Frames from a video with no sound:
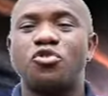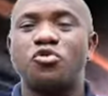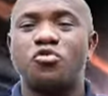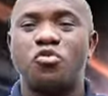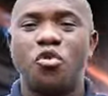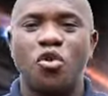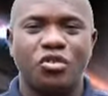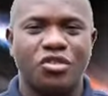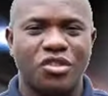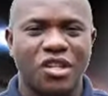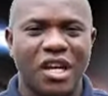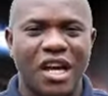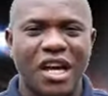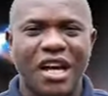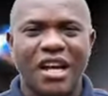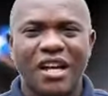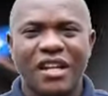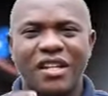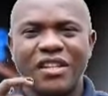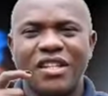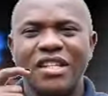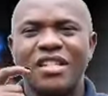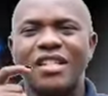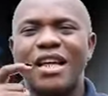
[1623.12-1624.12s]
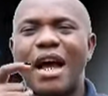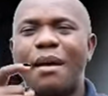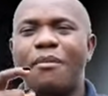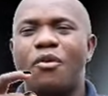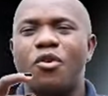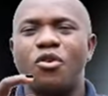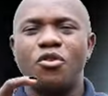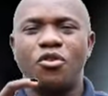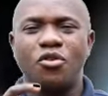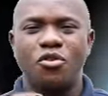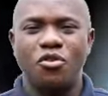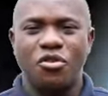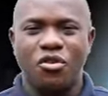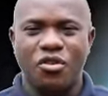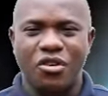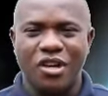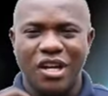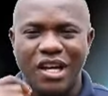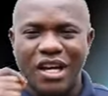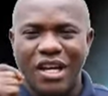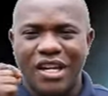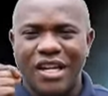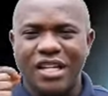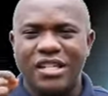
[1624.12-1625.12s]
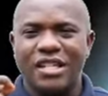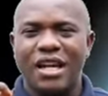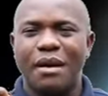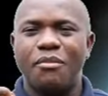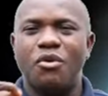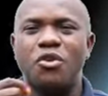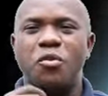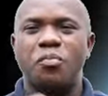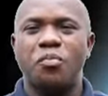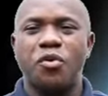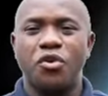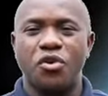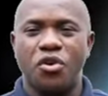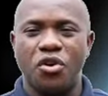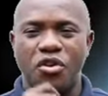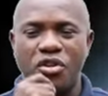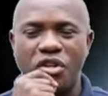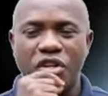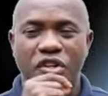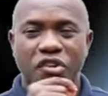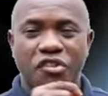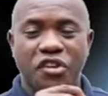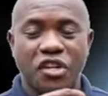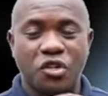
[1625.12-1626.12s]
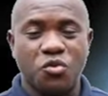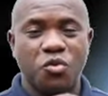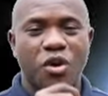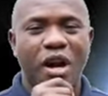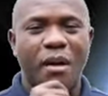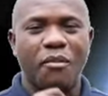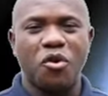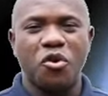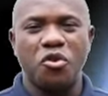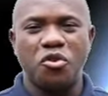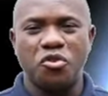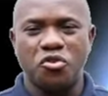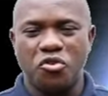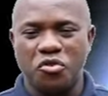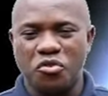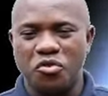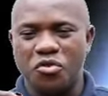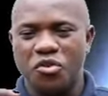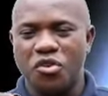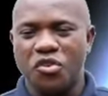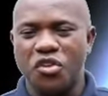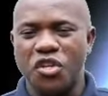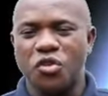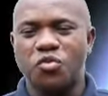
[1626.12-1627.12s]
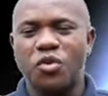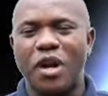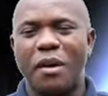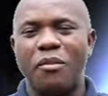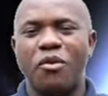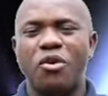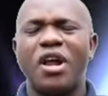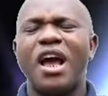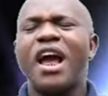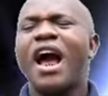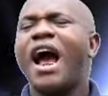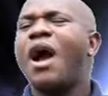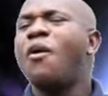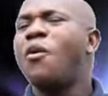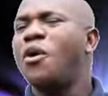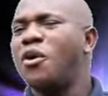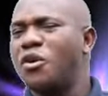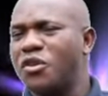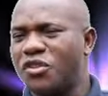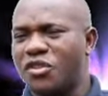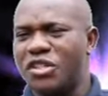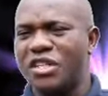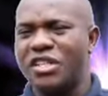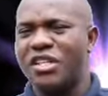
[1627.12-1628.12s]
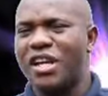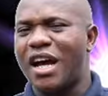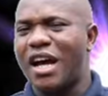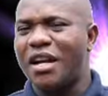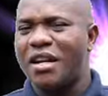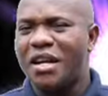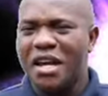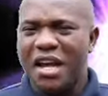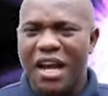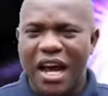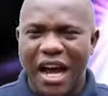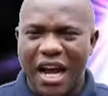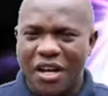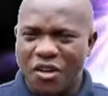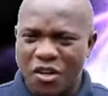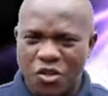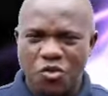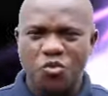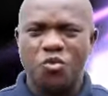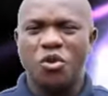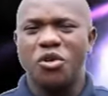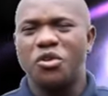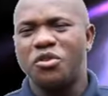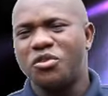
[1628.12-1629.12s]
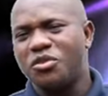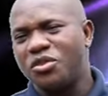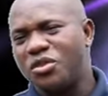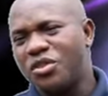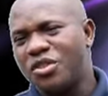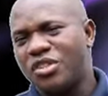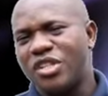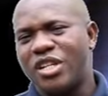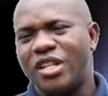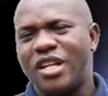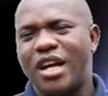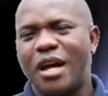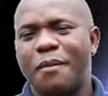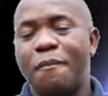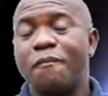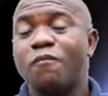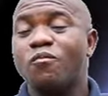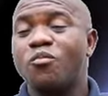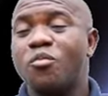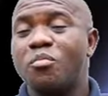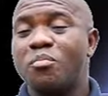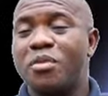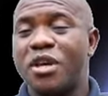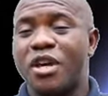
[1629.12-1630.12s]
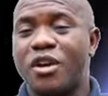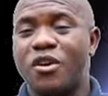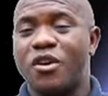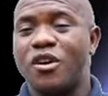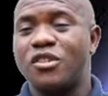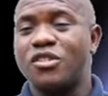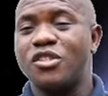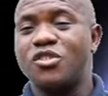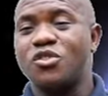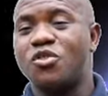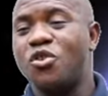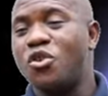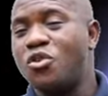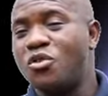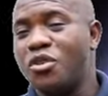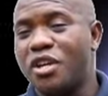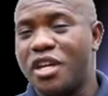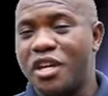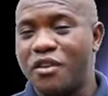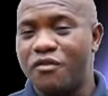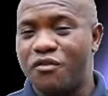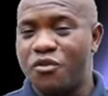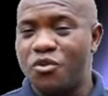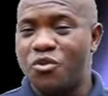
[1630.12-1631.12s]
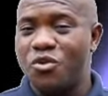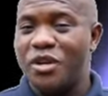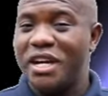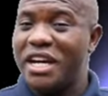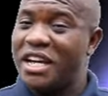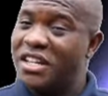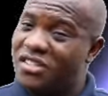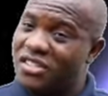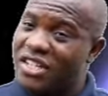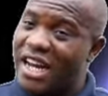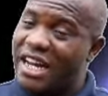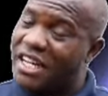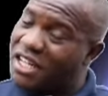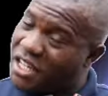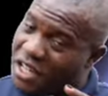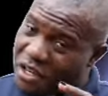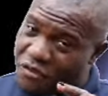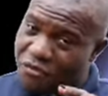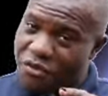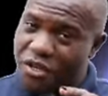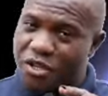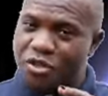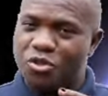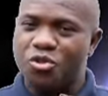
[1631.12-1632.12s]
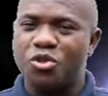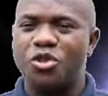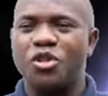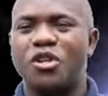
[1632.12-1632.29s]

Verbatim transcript: you wrote. This is how I'm going to look. This is how I'm going to put on. This is what I'm going to do. This is what I'm going to. I want to see that. I just want to see that because it's going to give you insight even to